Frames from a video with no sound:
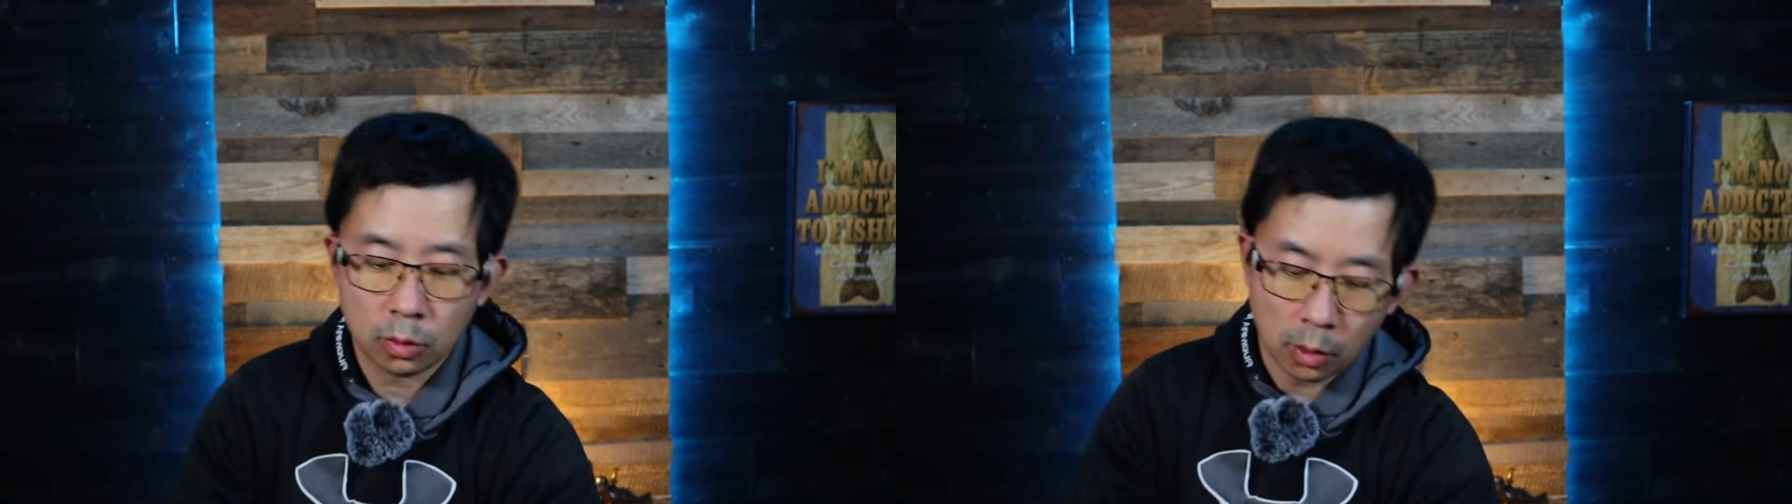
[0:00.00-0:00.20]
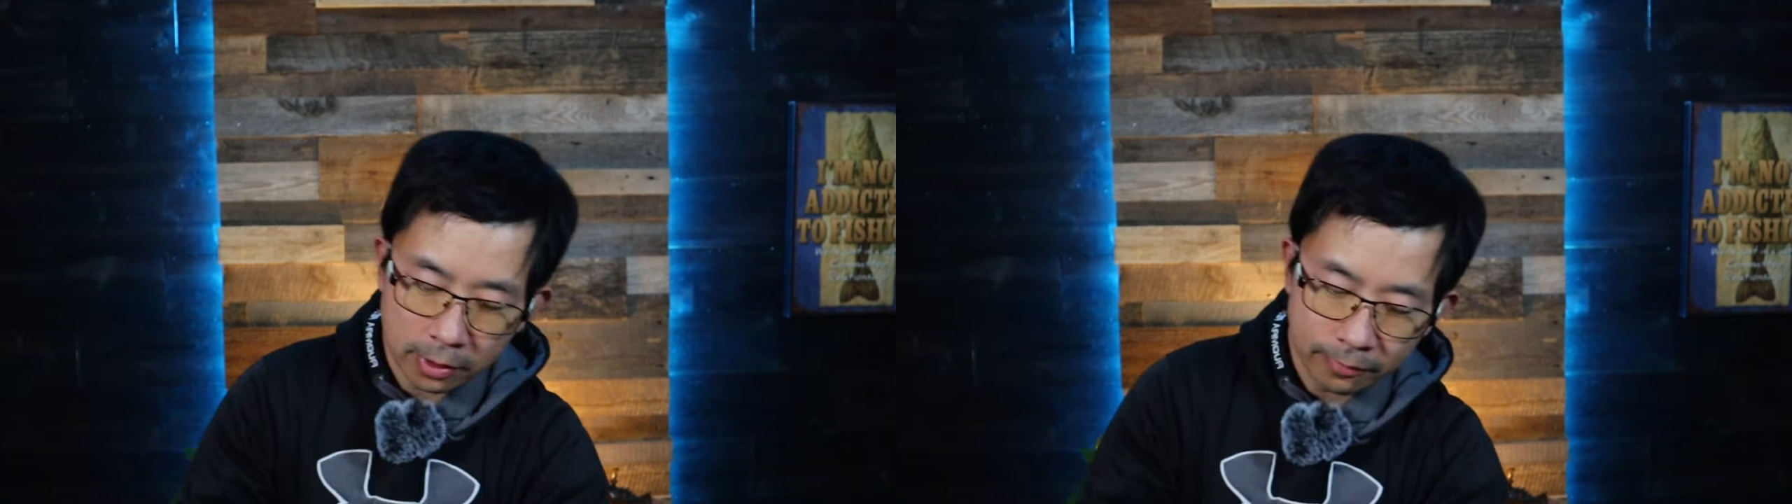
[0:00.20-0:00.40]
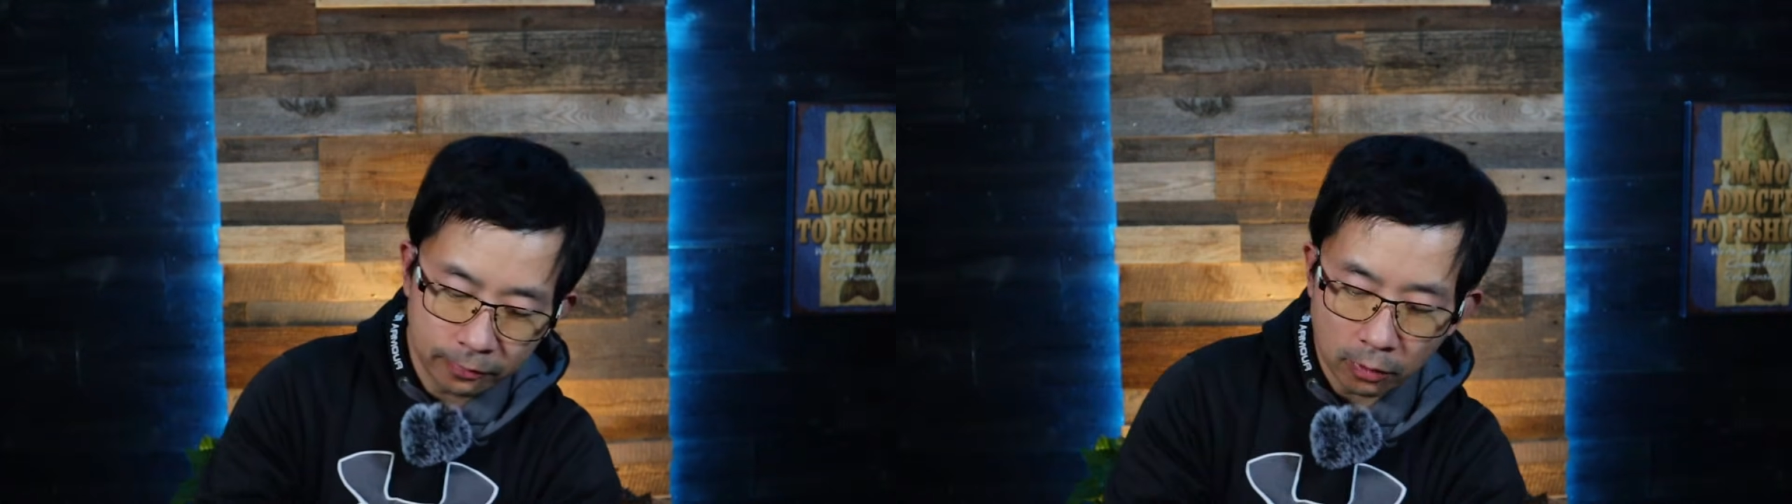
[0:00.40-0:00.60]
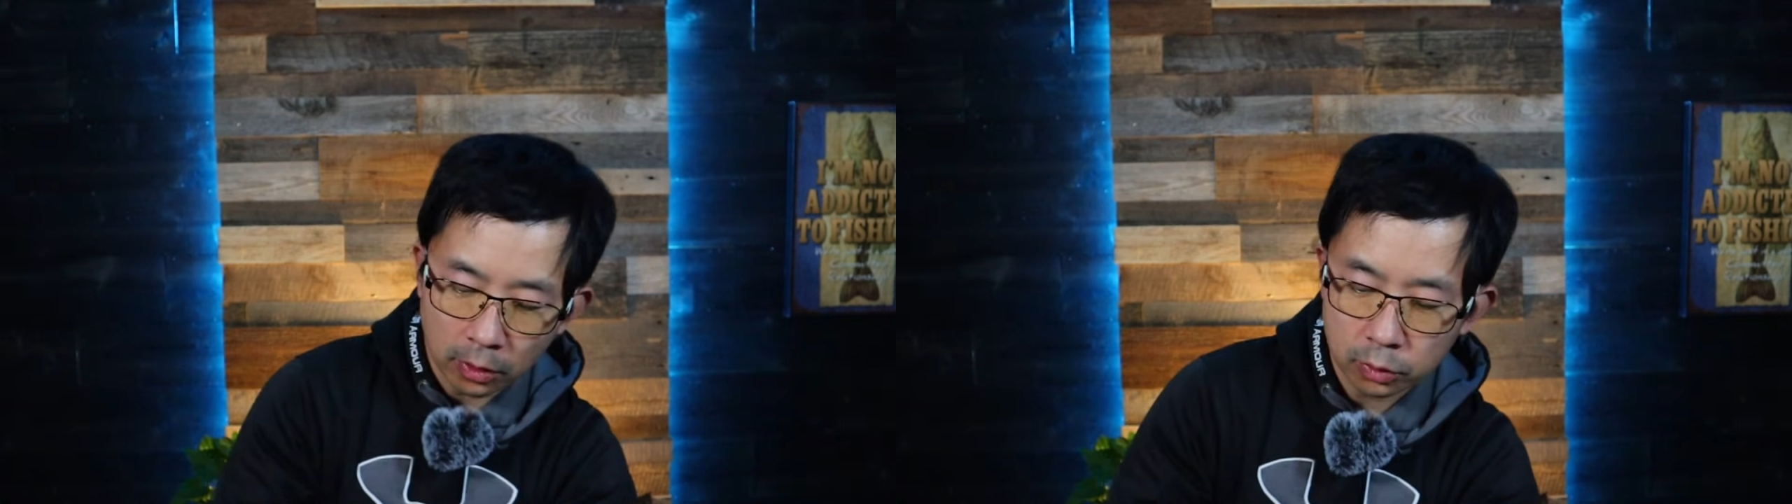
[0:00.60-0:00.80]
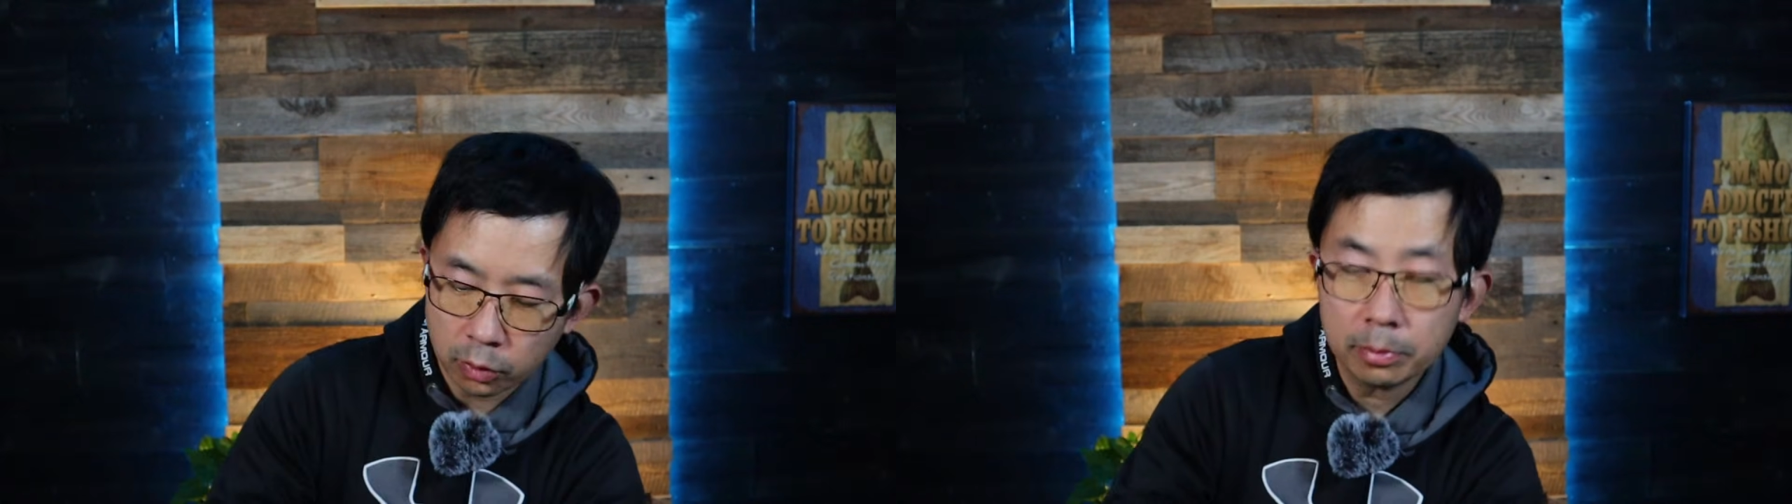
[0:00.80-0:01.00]

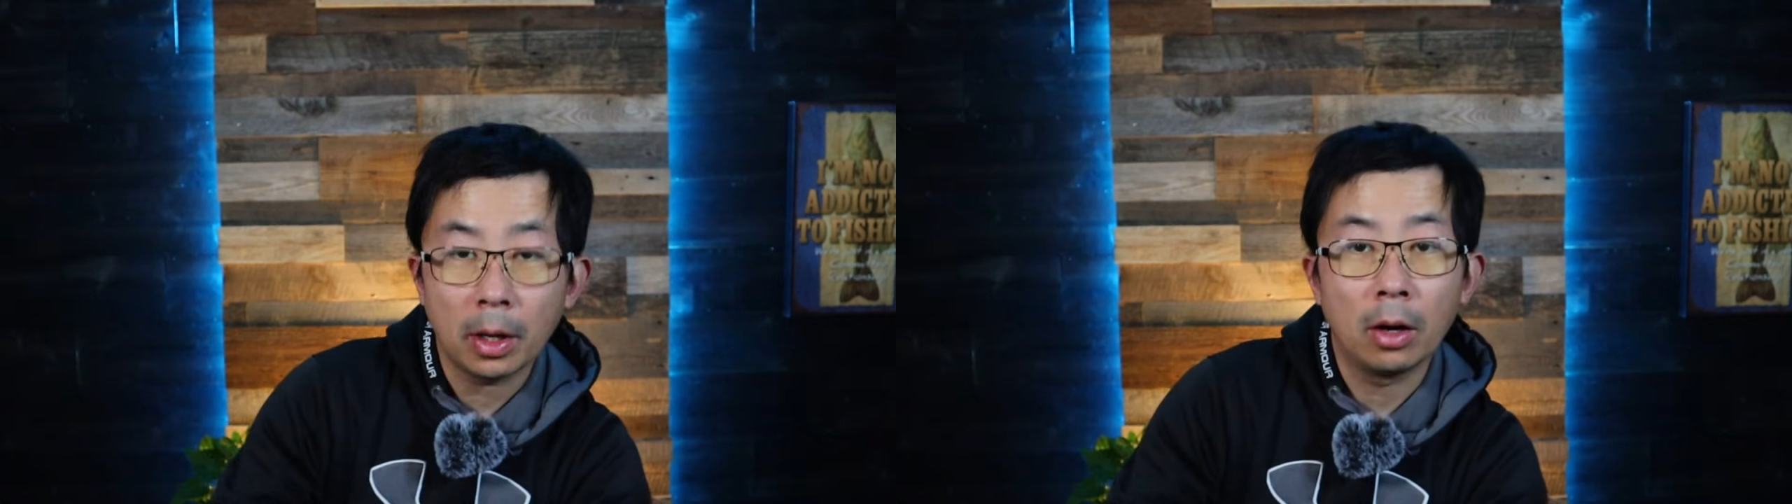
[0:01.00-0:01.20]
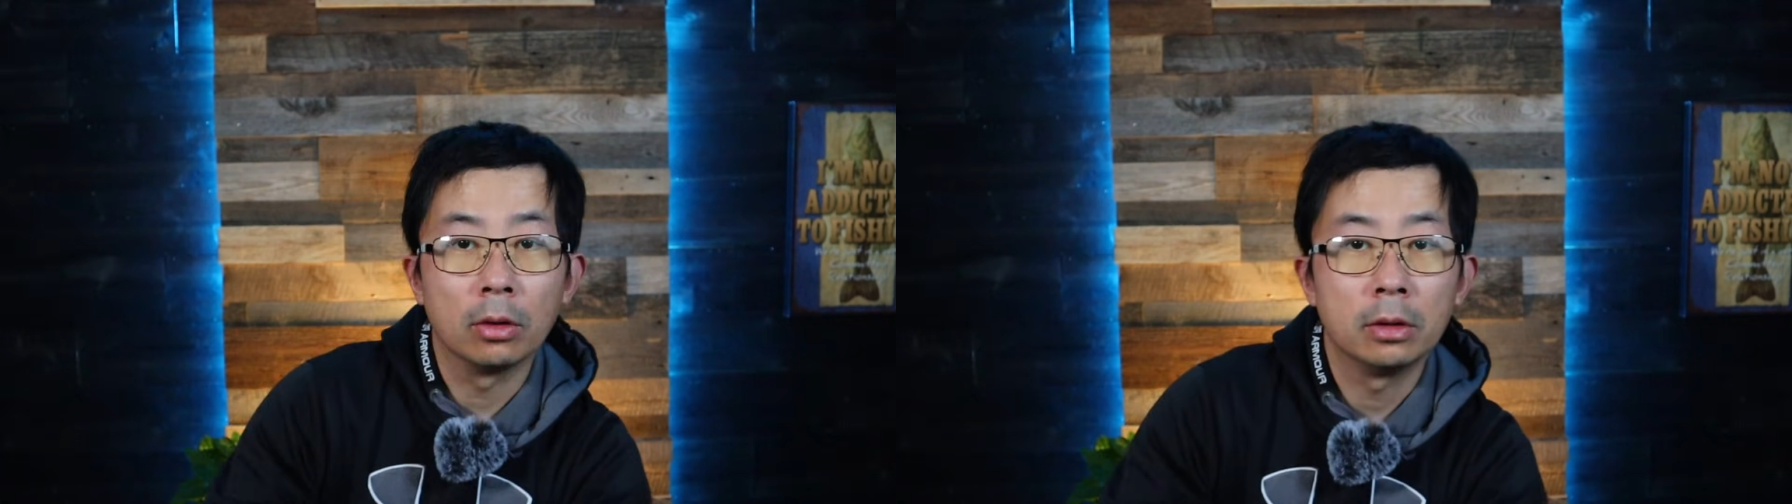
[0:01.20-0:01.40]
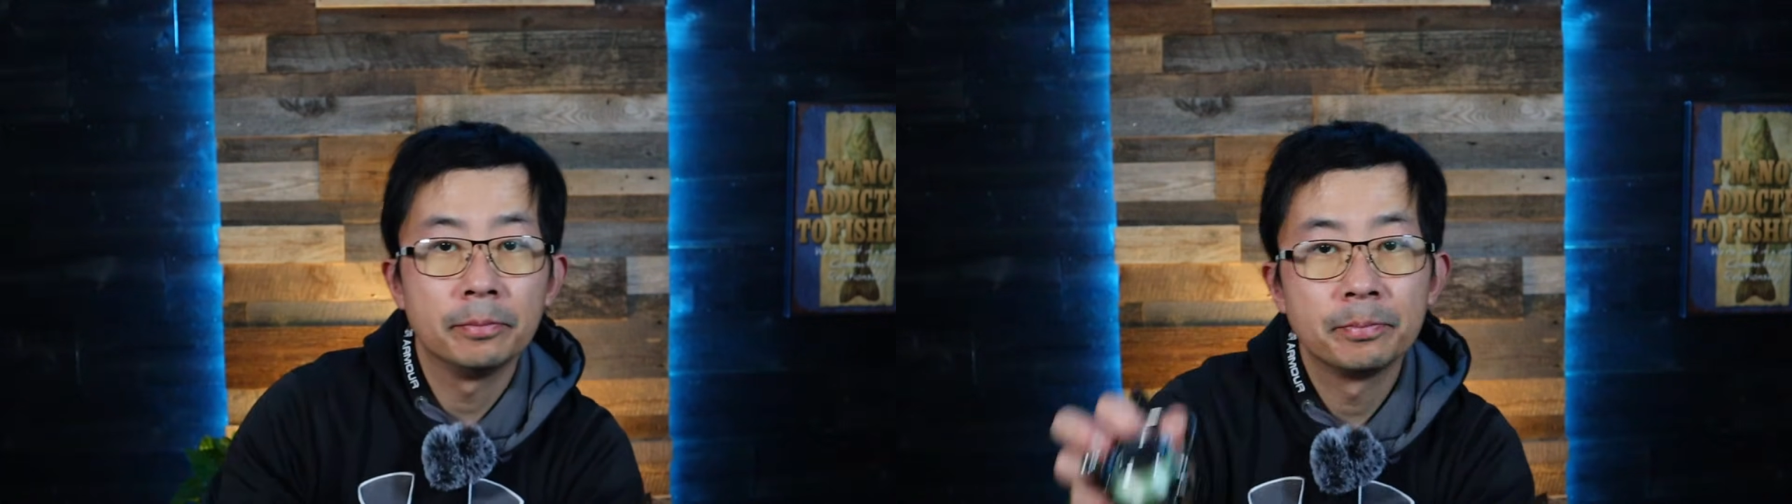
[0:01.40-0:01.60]
24 Twinpower